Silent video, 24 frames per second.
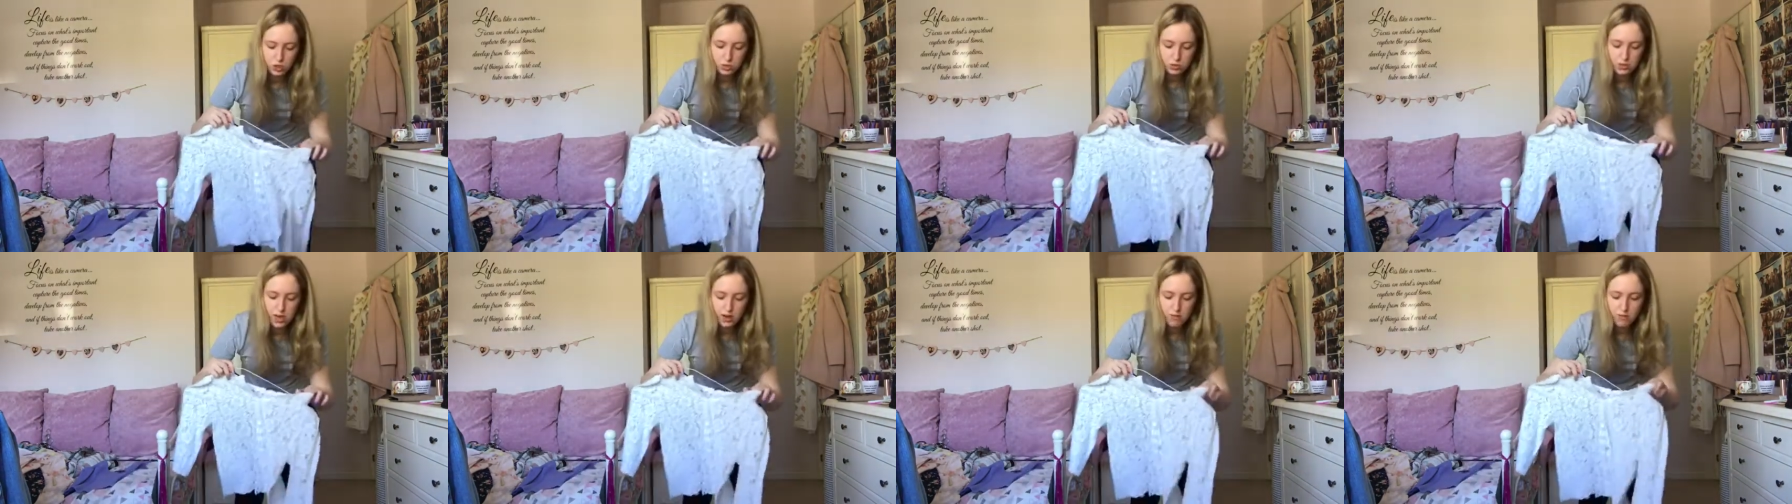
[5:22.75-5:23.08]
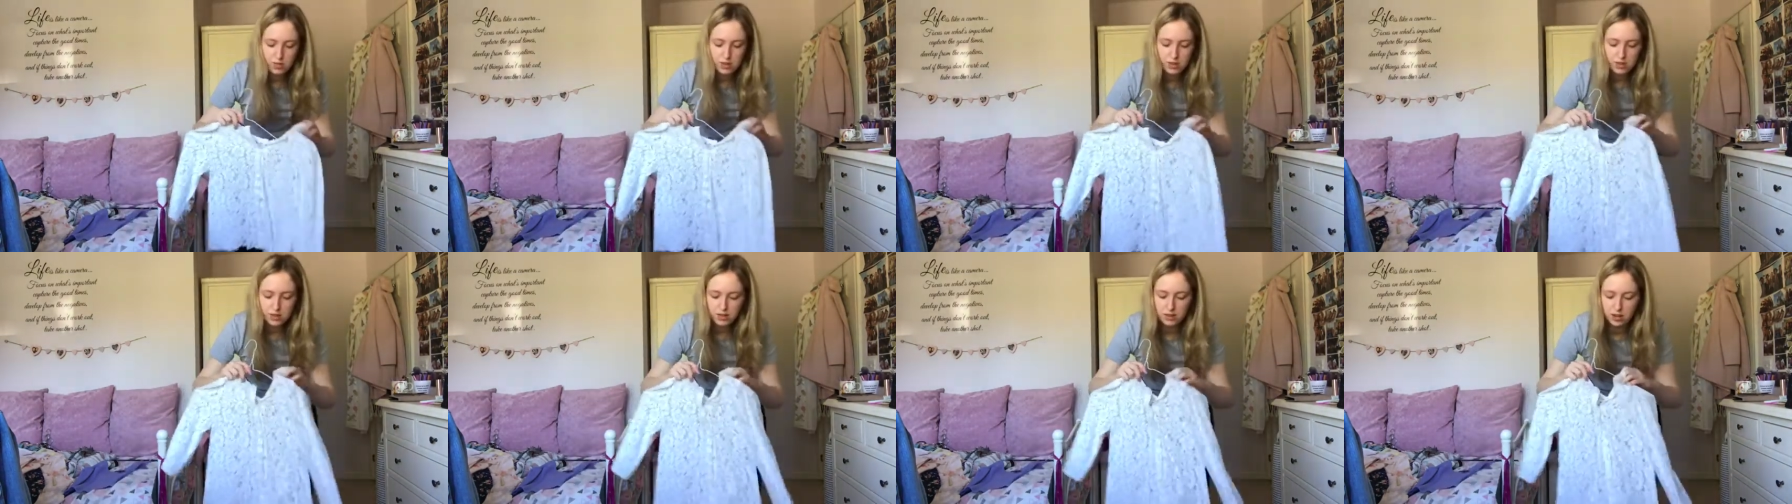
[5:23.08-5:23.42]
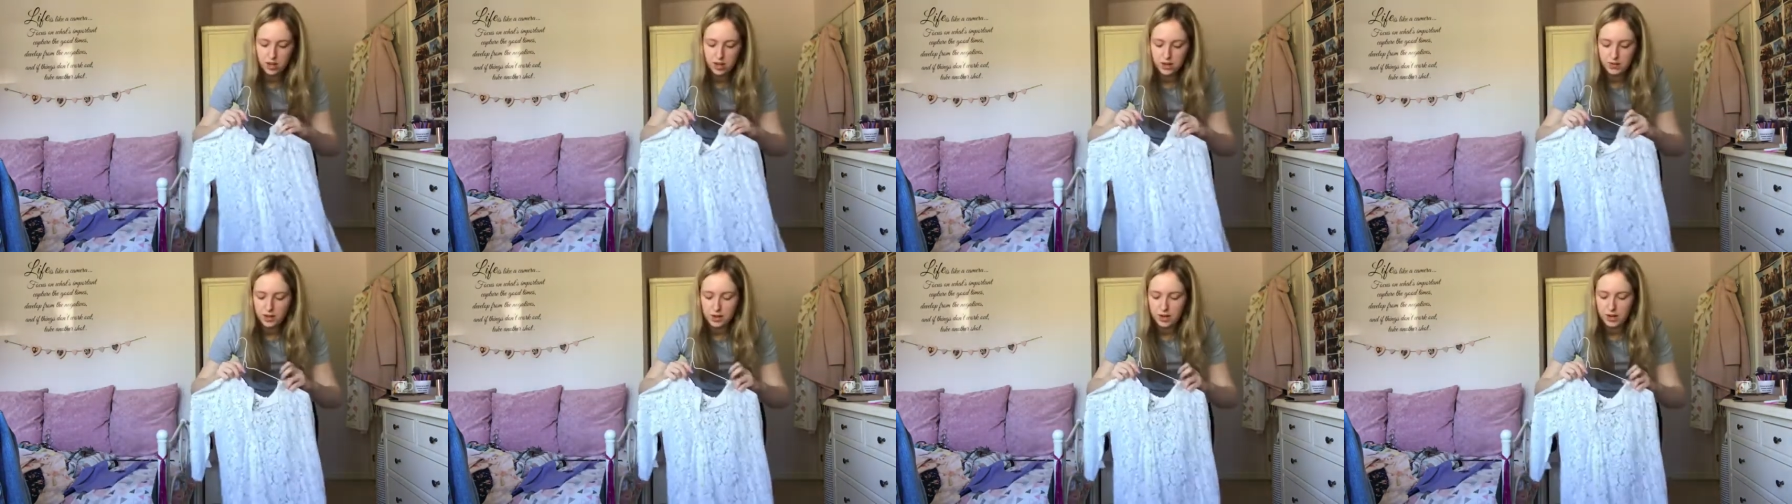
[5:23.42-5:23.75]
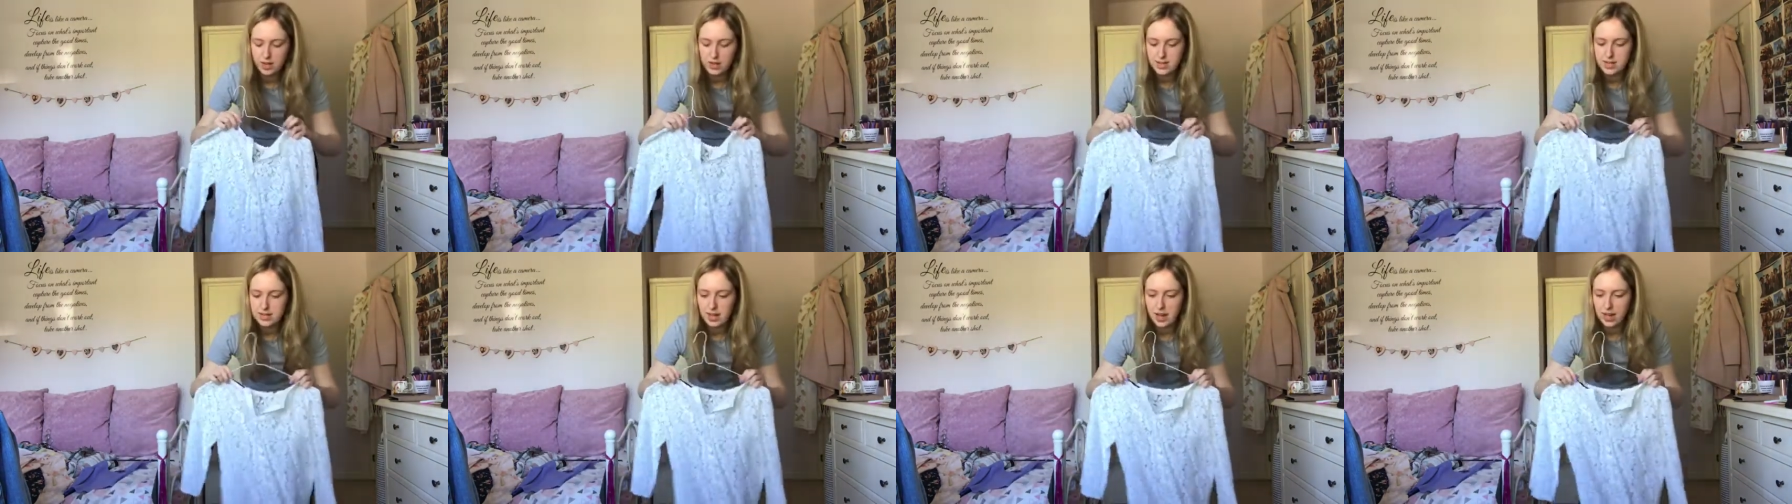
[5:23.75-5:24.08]
so everything is kind of in like
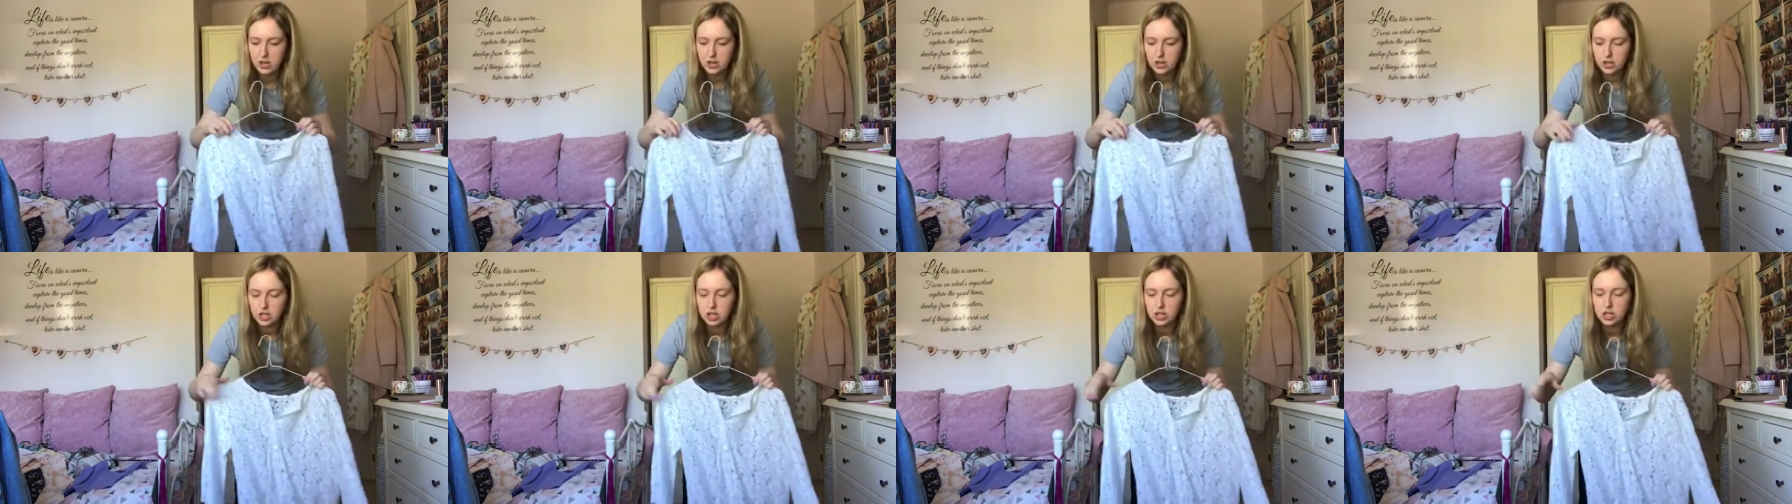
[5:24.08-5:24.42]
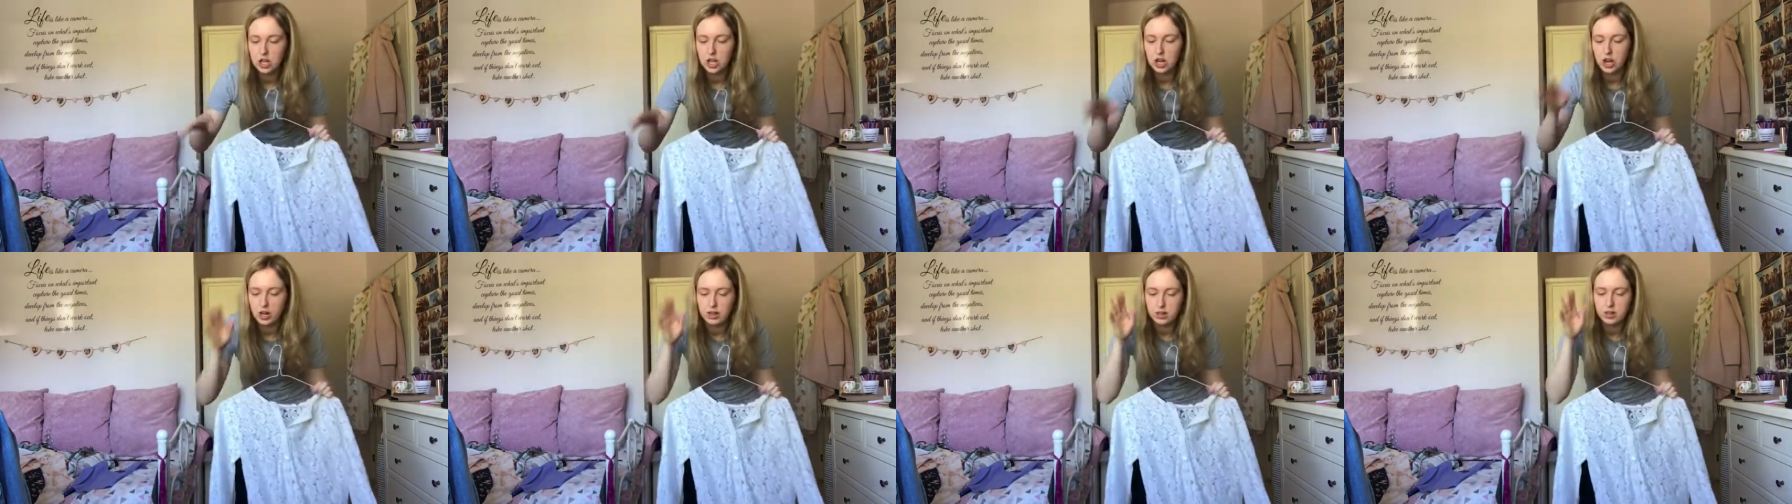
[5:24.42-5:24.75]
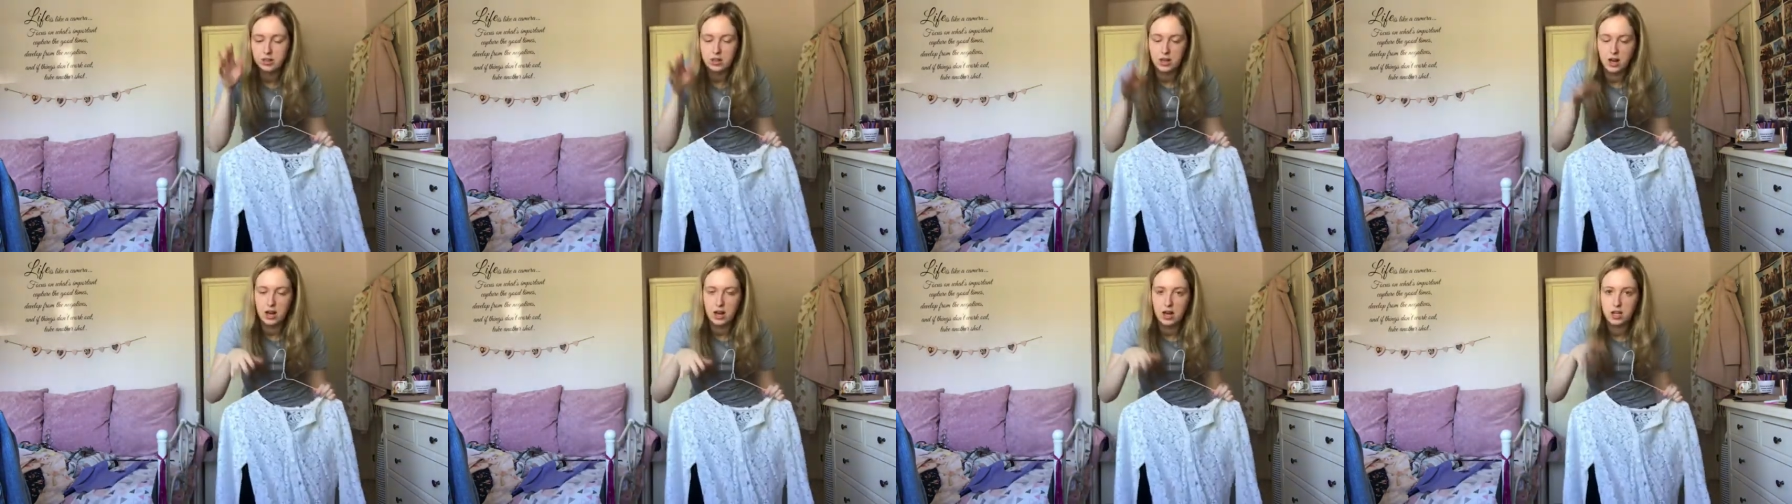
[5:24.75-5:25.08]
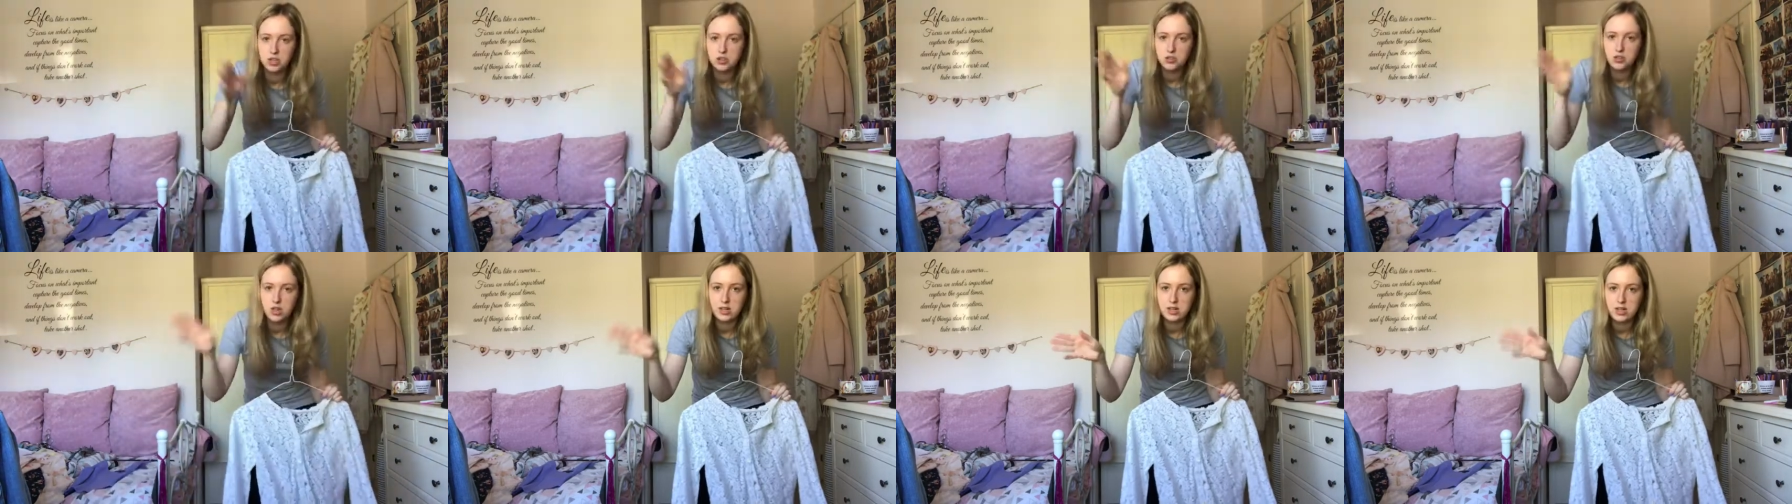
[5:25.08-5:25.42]
sections, so like skirts,
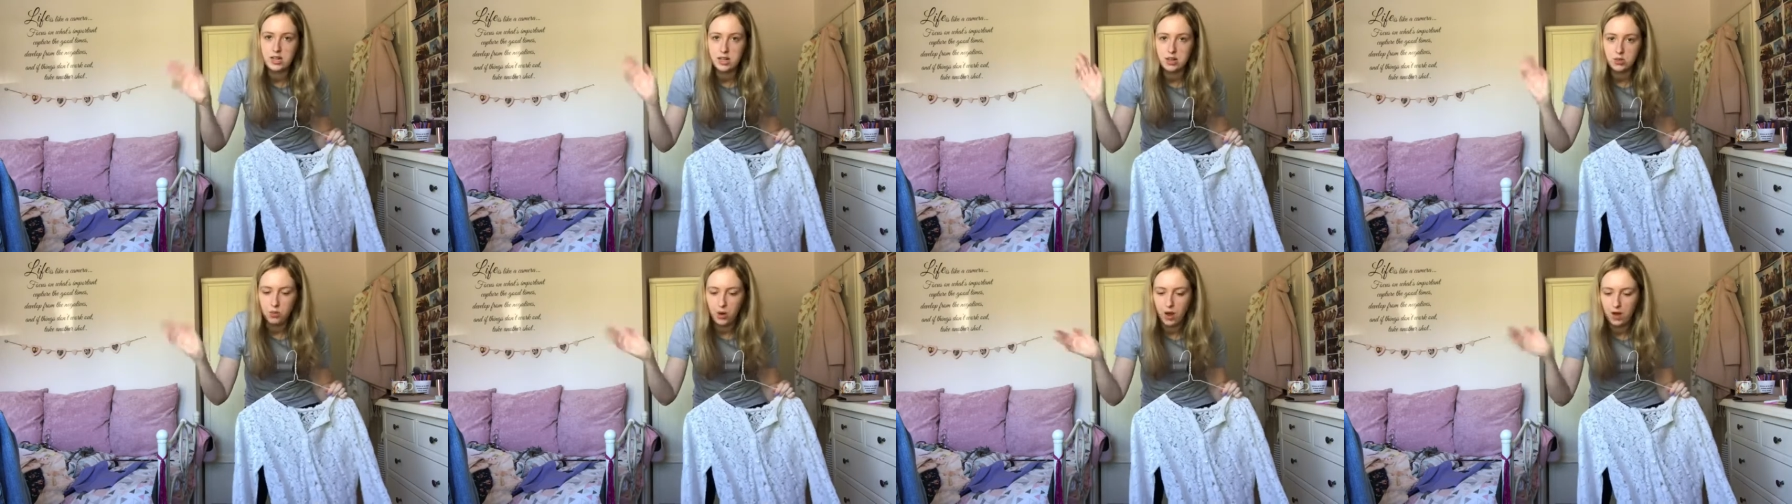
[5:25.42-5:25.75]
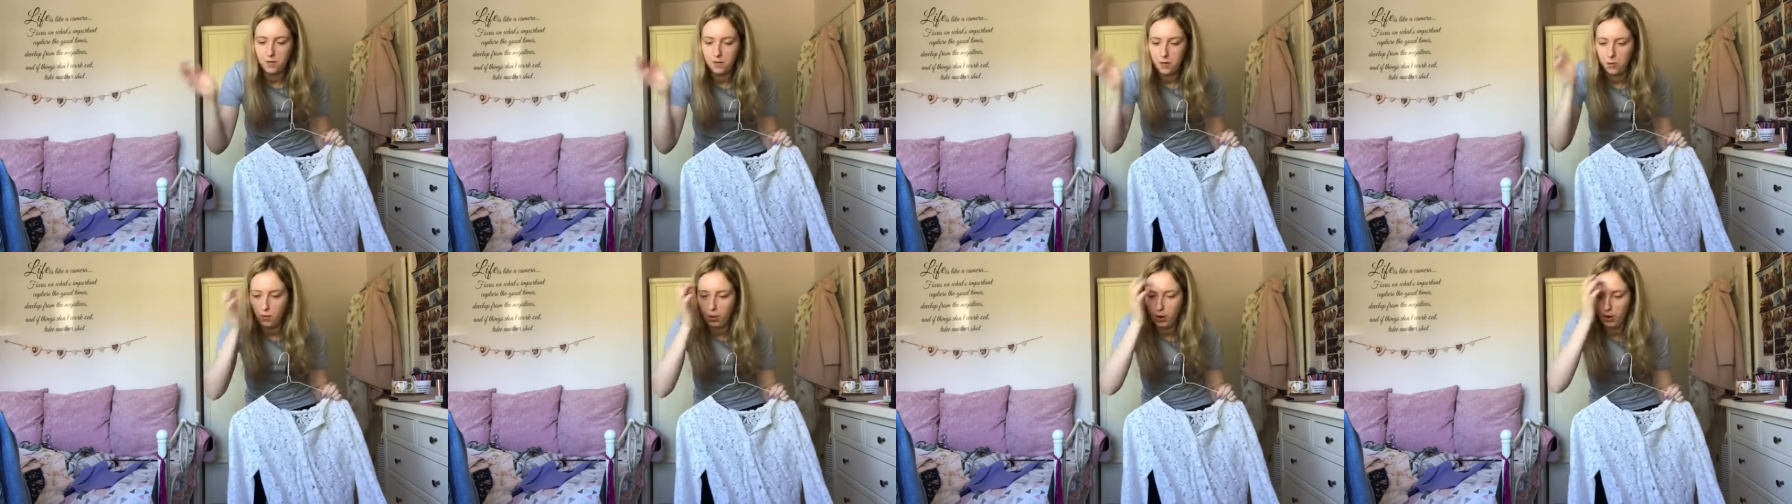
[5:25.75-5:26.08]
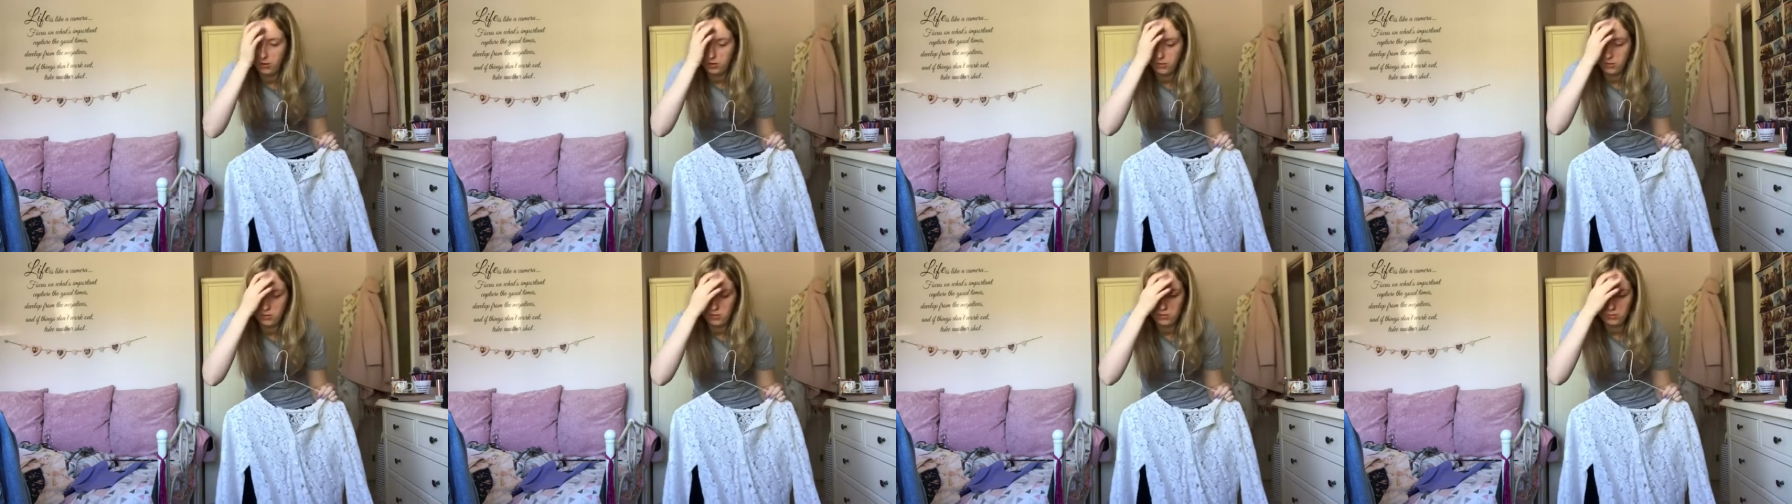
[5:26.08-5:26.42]
dresses, whatever one.